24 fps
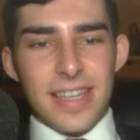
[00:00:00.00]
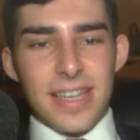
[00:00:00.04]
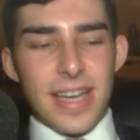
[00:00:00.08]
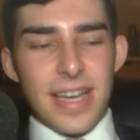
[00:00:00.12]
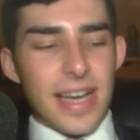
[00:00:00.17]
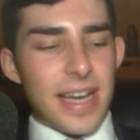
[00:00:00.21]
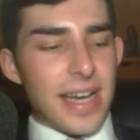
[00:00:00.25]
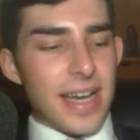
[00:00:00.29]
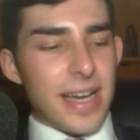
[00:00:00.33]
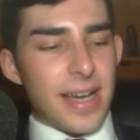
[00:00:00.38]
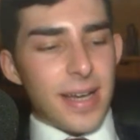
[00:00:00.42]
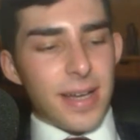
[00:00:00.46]

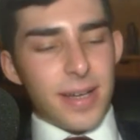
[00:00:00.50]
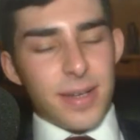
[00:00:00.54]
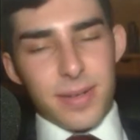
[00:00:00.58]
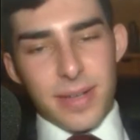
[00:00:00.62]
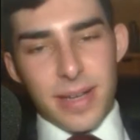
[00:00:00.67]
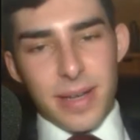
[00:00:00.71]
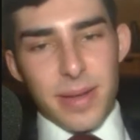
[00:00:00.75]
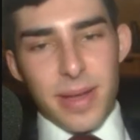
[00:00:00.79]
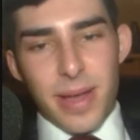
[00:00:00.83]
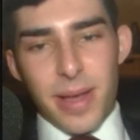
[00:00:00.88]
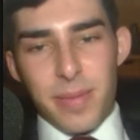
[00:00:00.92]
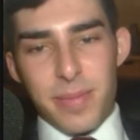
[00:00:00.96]

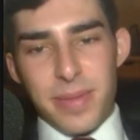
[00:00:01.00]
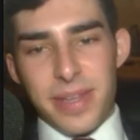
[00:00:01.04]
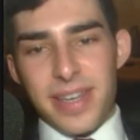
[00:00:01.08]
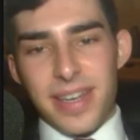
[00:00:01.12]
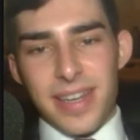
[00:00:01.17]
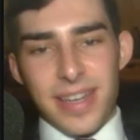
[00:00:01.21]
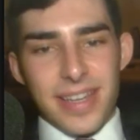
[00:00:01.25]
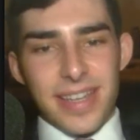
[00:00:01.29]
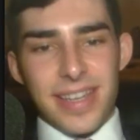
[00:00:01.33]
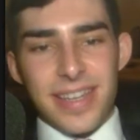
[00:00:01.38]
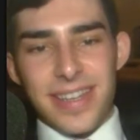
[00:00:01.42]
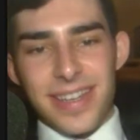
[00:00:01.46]
I mean,
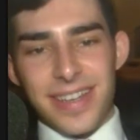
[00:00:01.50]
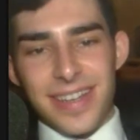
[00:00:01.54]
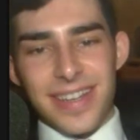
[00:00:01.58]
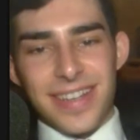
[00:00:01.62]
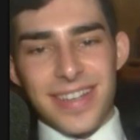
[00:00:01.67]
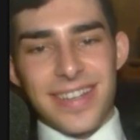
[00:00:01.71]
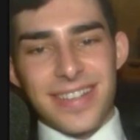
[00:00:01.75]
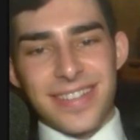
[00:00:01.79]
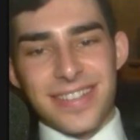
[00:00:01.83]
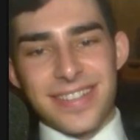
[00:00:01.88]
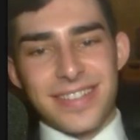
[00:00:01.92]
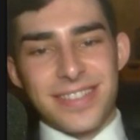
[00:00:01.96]
I
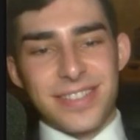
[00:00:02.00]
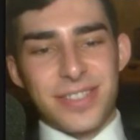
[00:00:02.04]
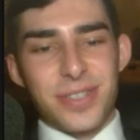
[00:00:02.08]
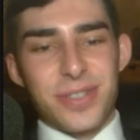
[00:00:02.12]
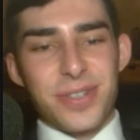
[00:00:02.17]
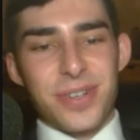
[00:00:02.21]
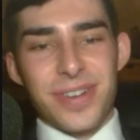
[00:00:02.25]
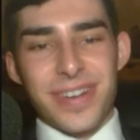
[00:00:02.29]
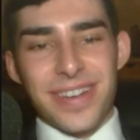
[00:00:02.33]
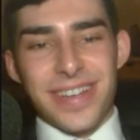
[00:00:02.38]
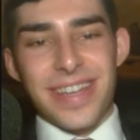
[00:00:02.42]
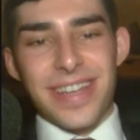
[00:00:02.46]

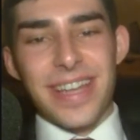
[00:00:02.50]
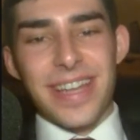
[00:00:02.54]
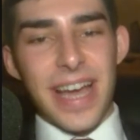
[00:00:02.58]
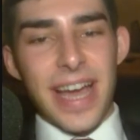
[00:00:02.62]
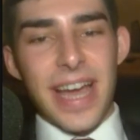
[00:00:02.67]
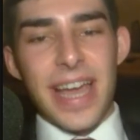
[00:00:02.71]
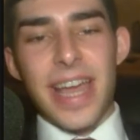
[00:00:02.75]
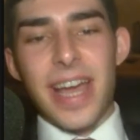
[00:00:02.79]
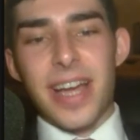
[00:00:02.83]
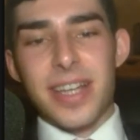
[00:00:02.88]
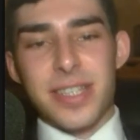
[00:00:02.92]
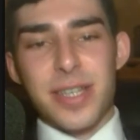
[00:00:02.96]

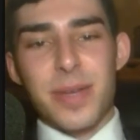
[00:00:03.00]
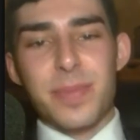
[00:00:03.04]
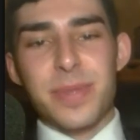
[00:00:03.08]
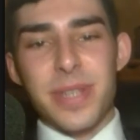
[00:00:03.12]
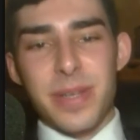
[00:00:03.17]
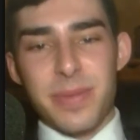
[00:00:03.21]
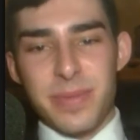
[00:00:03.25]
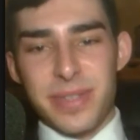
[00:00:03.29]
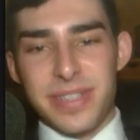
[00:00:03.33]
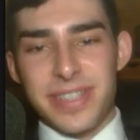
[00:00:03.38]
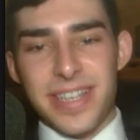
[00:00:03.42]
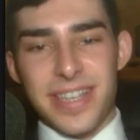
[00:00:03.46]
accept the
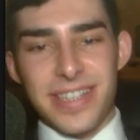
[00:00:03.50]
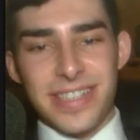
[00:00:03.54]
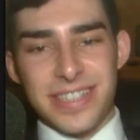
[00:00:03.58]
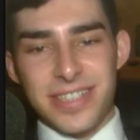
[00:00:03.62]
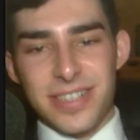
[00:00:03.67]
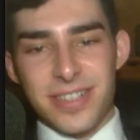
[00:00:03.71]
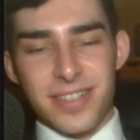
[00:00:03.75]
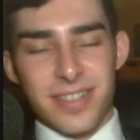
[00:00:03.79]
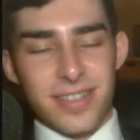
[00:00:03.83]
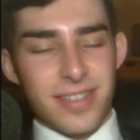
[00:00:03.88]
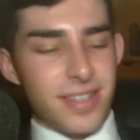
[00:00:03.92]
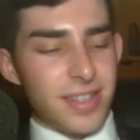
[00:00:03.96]

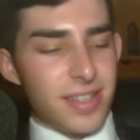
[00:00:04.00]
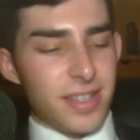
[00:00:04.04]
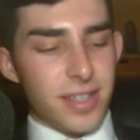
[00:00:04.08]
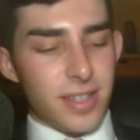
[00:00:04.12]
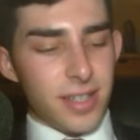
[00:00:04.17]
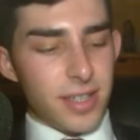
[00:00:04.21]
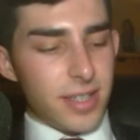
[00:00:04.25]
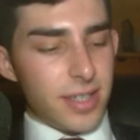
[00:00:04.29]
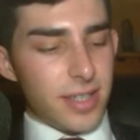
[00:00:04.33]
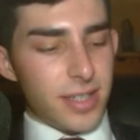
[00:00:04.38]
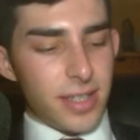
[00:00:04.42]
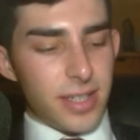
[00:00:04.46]
invitation.
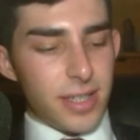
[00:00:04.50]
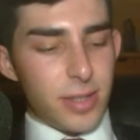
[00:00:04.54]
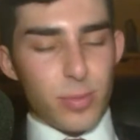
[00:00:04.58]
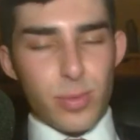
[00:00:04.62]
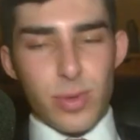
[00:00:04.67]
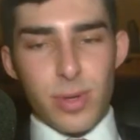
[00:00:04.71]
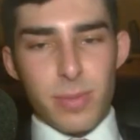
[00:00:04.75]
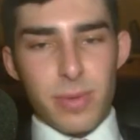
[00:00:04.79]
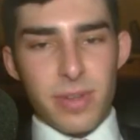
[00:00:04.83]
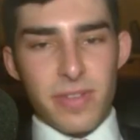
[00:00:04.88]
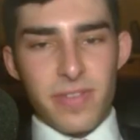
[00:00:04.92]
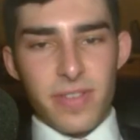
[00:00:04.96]
It
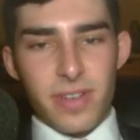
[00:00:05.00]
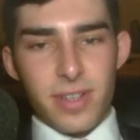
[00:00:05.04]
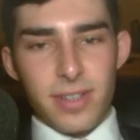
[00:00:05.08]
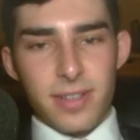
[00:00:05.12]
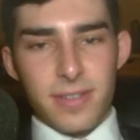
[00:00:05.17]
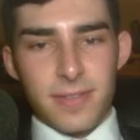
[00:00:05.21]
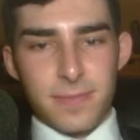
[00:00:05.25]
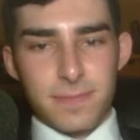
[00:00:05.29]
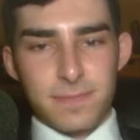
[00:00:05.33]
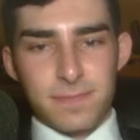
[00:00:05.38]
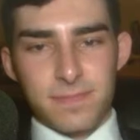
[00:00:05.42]
will be fun.